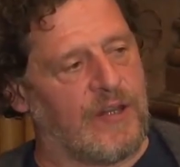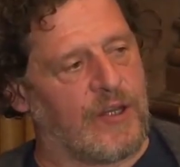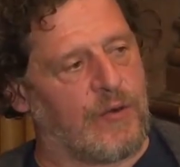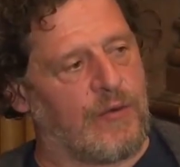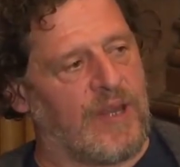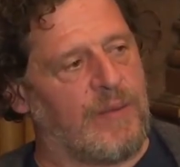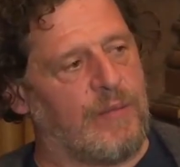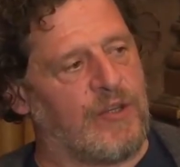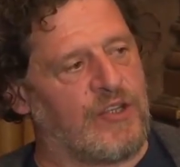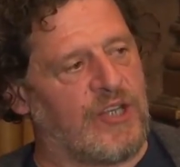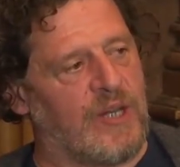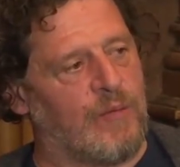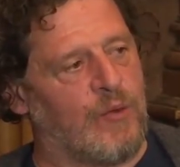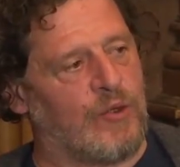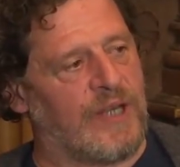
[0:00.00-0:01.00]
The great
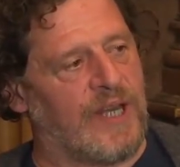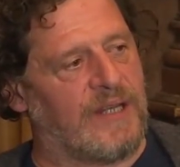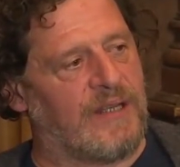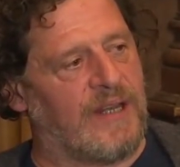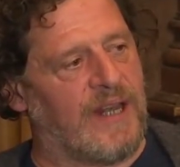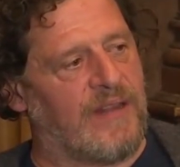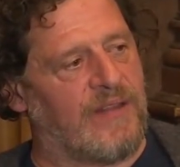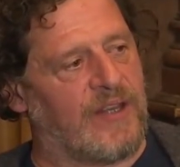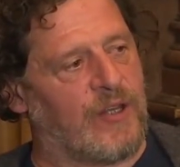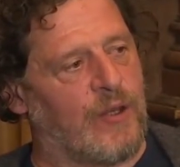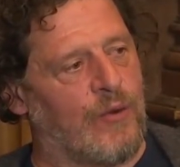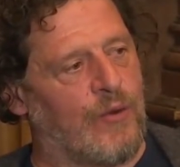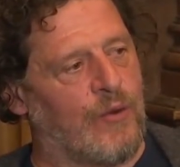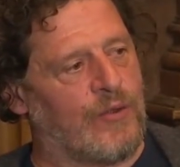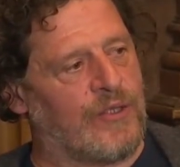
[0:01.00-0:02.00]
Michel Bourdin at the
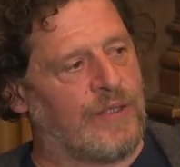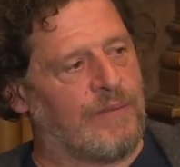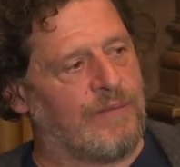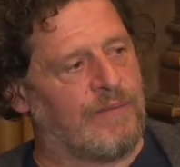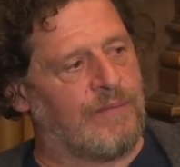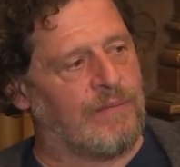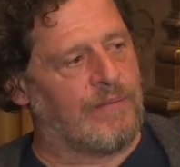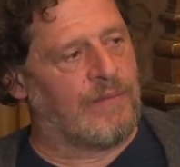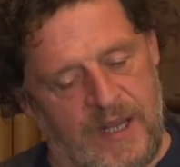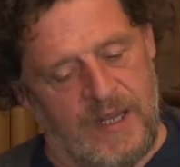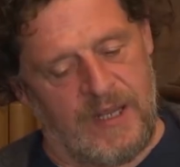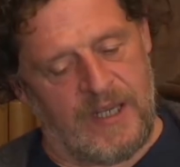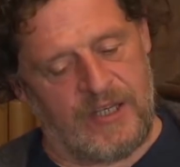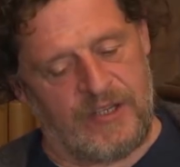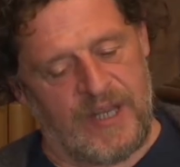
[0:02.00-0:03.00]
Connaught,
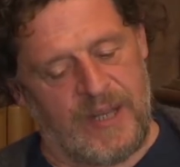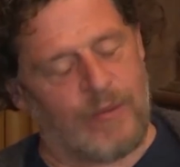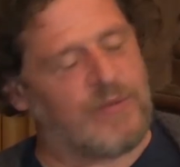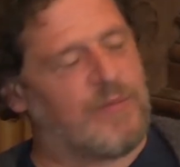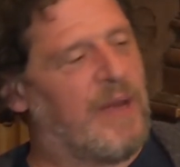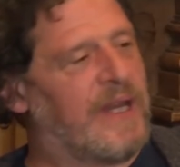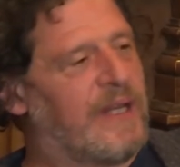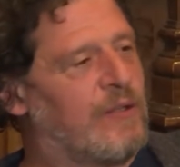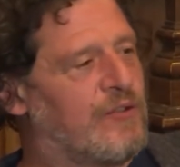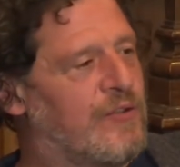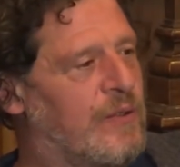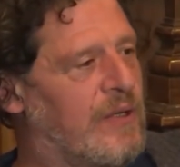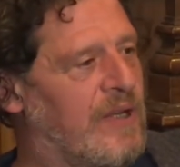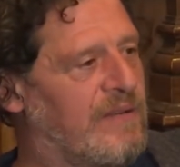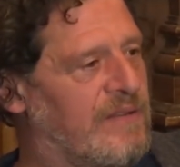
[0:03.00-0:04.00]
his name was Michael
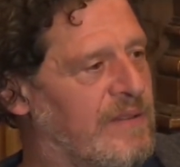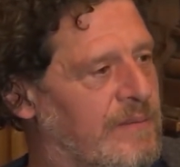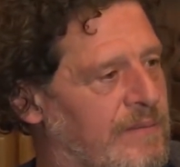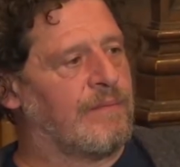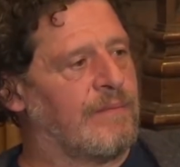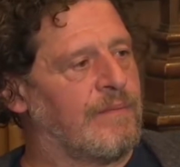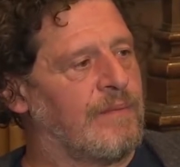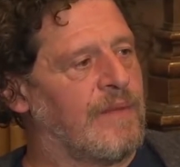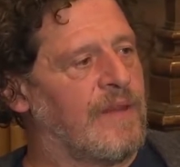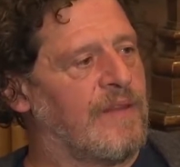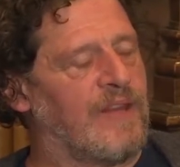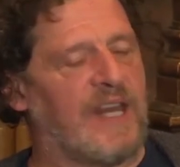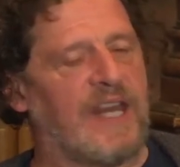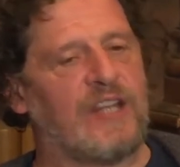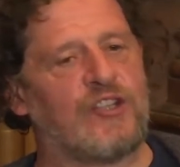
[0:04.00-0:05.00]
Truelove.
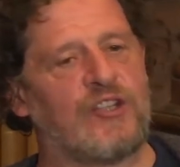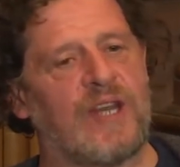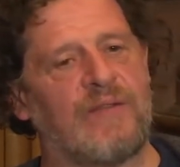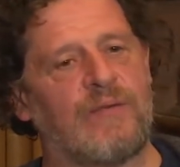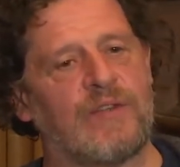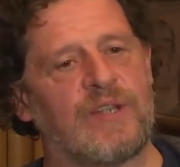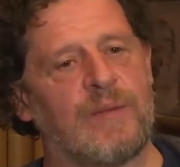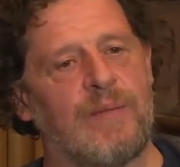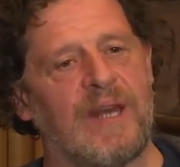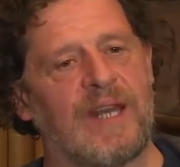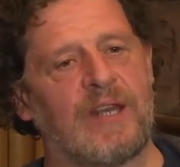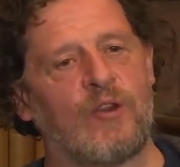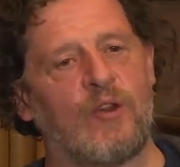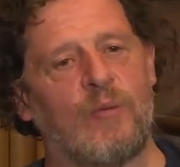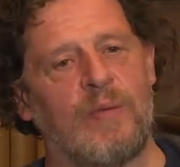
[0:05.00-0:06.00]
The head chef was a
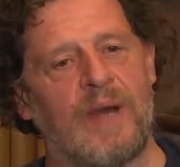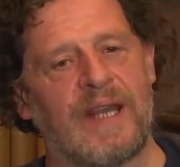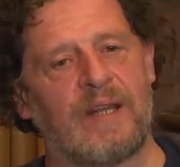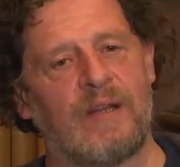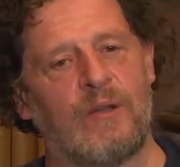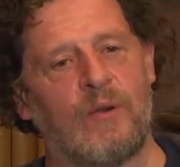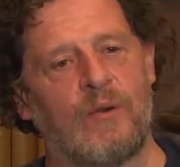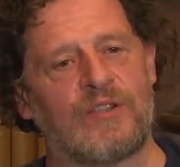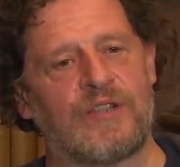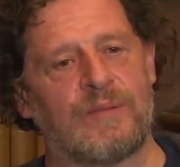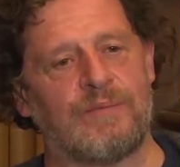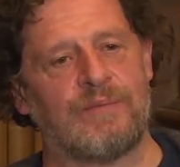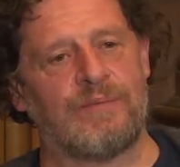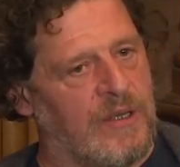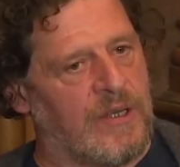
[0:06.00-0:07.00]
man called Michael
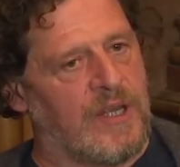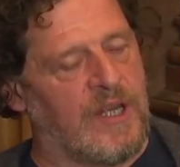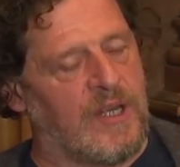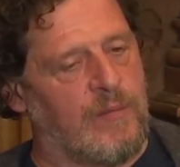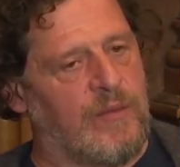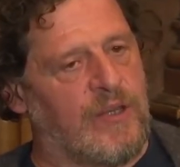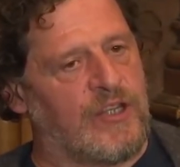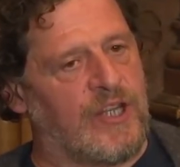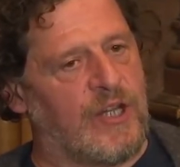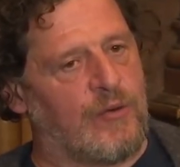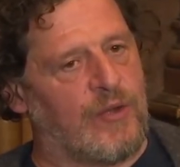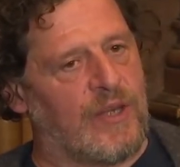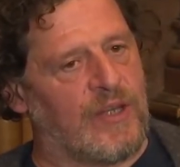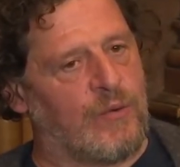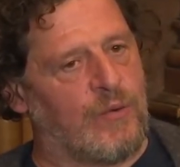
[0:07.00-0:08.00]
Lawson. Michel
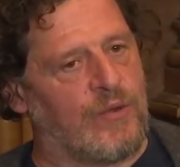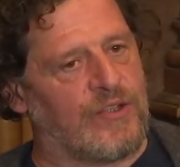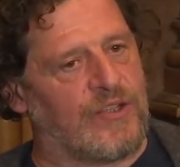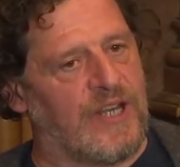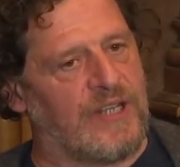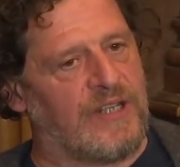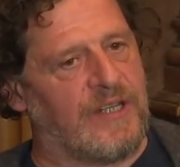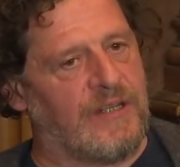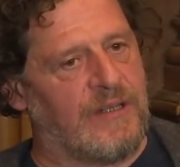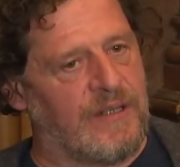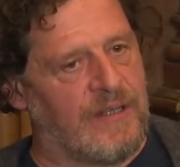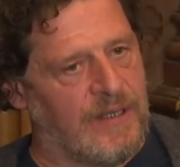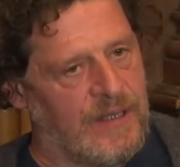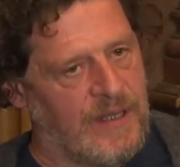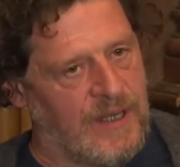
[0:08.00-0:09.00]
Roux at the Waterside Inn,
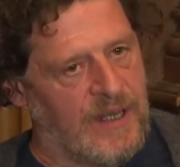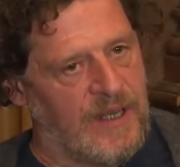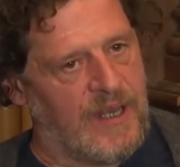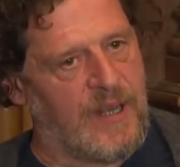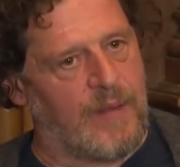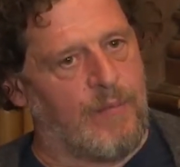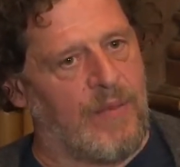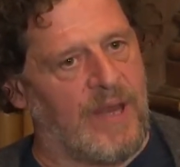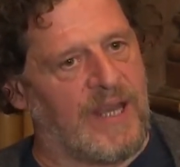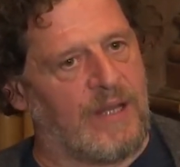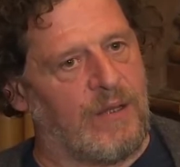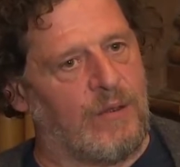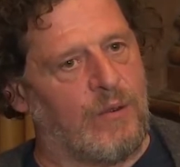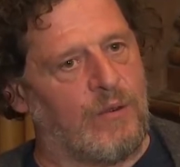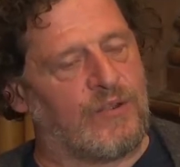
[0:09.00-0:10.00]
and
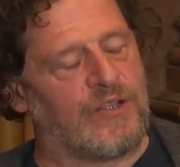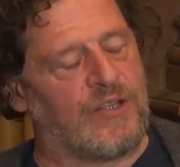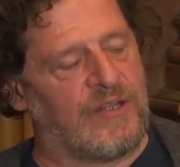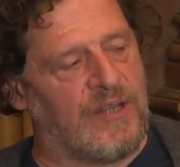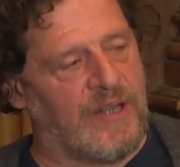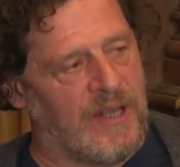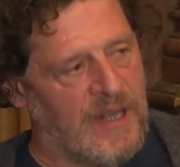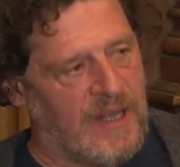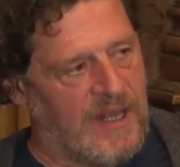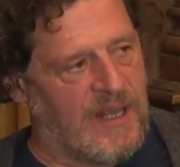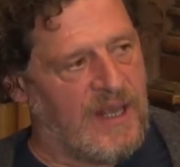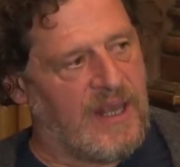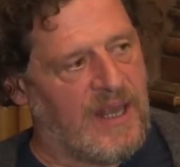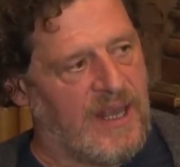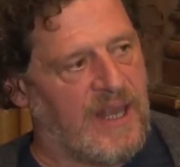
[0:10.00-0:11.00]
Michael Lawson
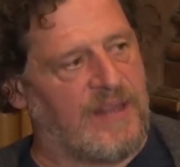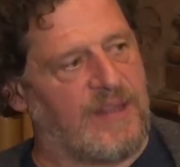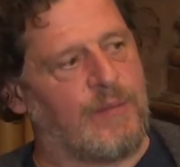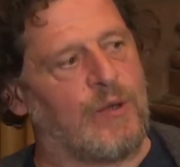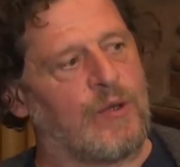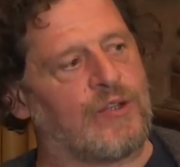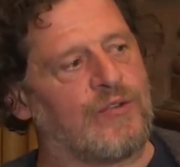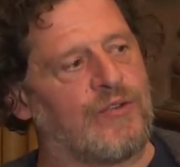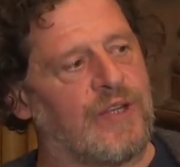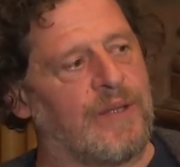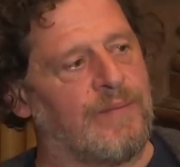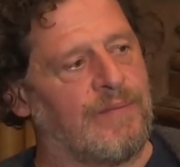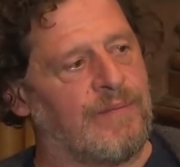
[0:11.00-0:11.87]
at the Box Tree.